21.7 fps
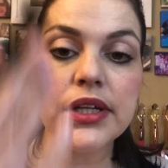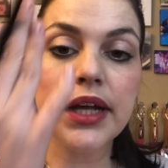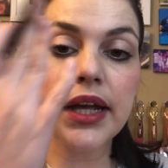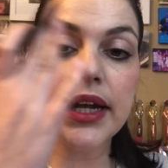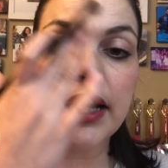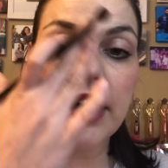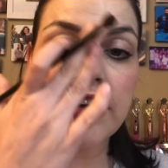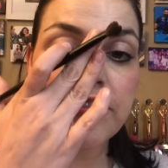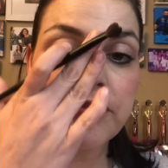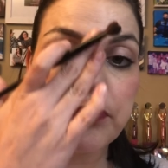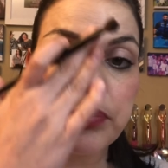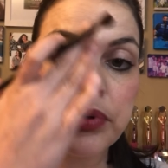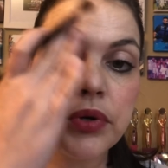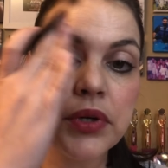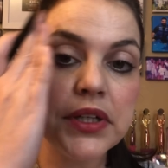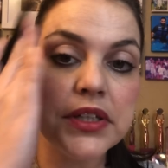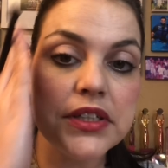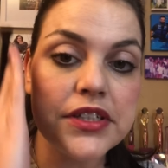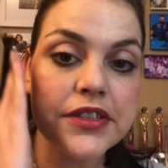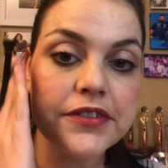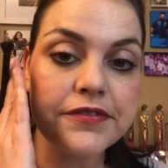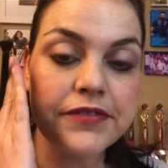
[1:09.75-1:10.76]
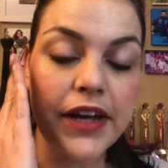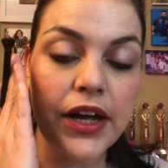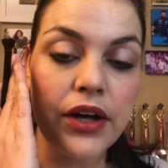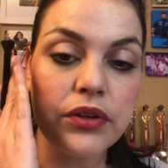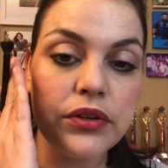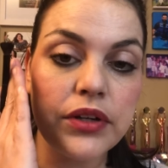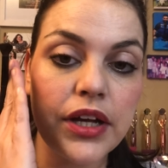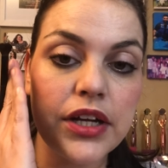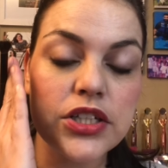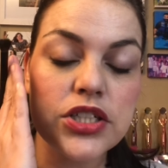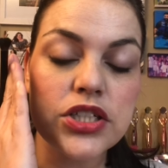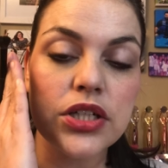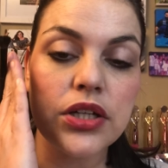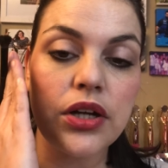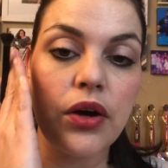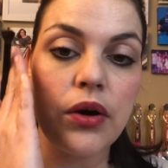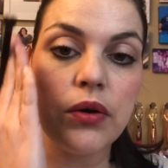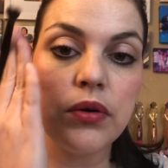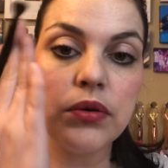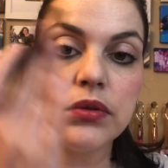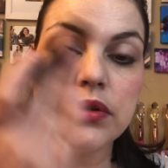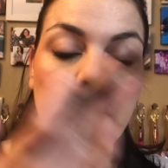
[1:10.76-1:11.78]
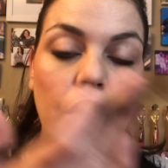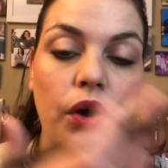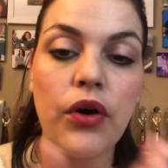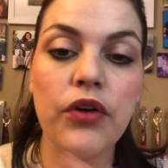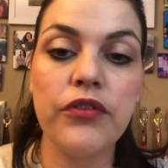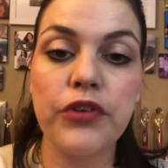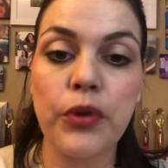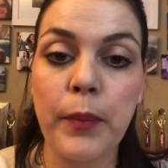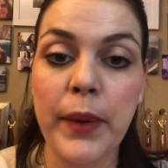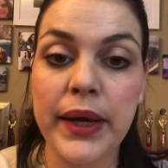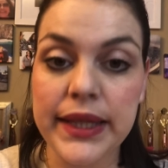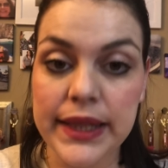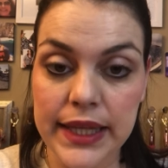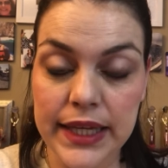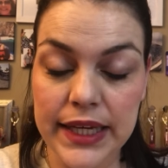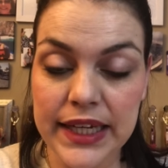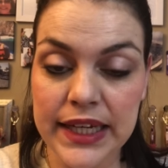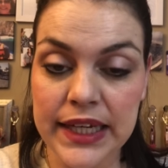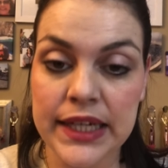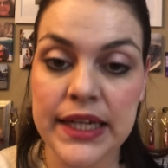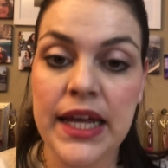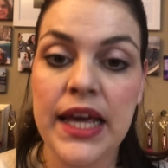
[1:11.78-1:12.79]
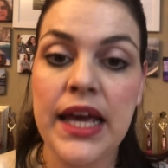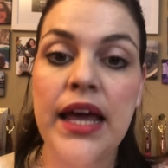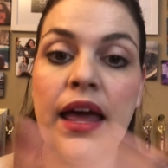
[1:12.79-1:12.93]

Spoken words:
and I've put foundation on over my lid.